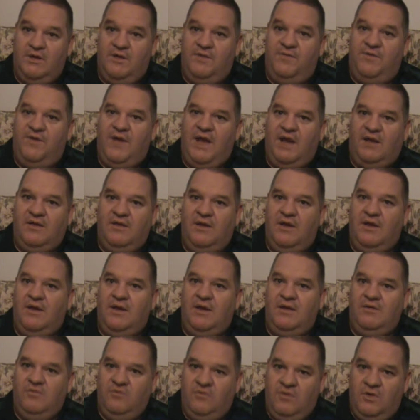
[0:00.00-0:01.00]
the fact that
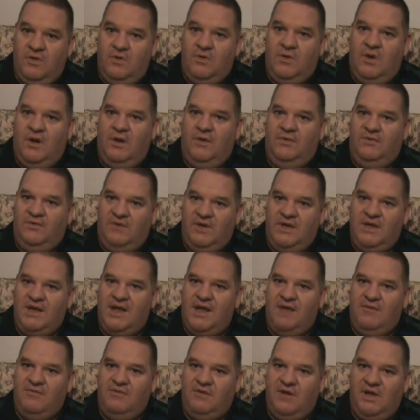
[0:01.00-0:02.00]
he knew I was in
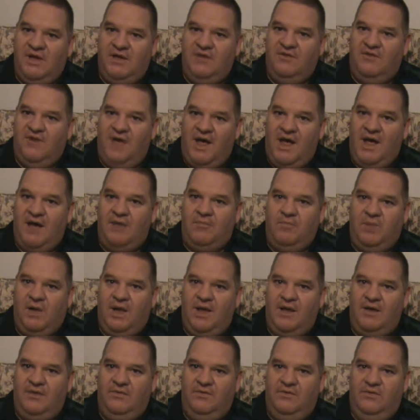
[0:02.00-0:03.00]
that really dark
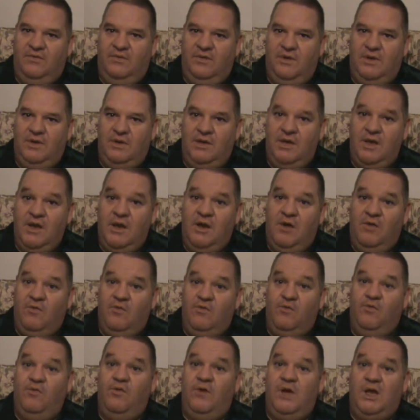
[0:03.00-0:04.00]
place
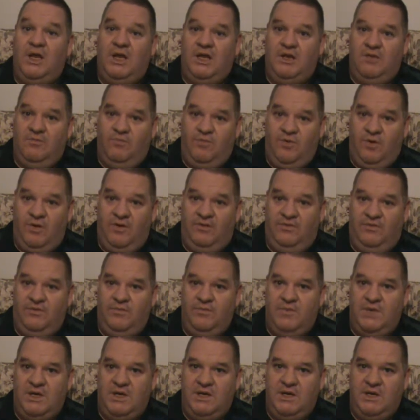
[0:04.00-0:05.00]
really
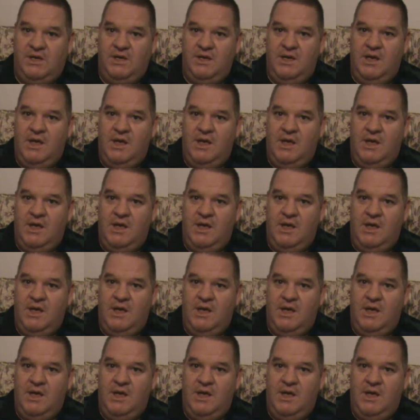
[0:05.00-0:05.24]
impressed me.